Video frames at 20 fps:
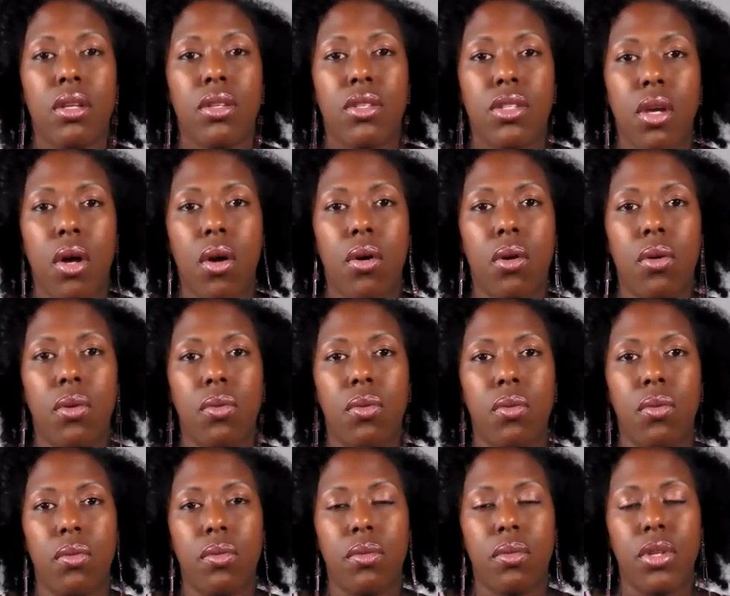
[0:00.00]

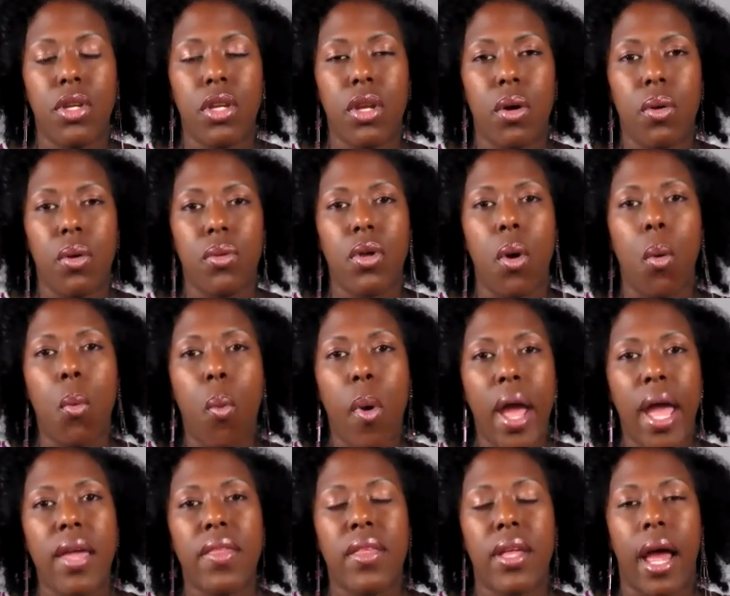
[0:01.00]
So, you know, the
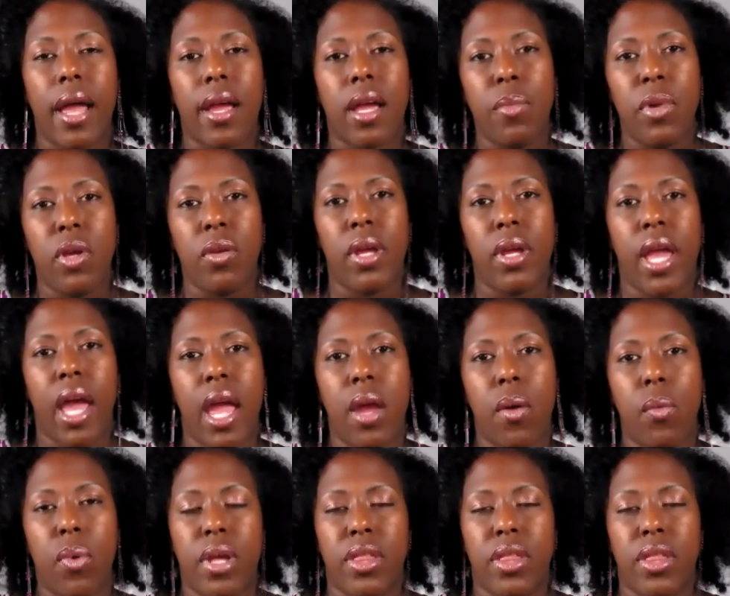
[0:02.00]
way that I communicate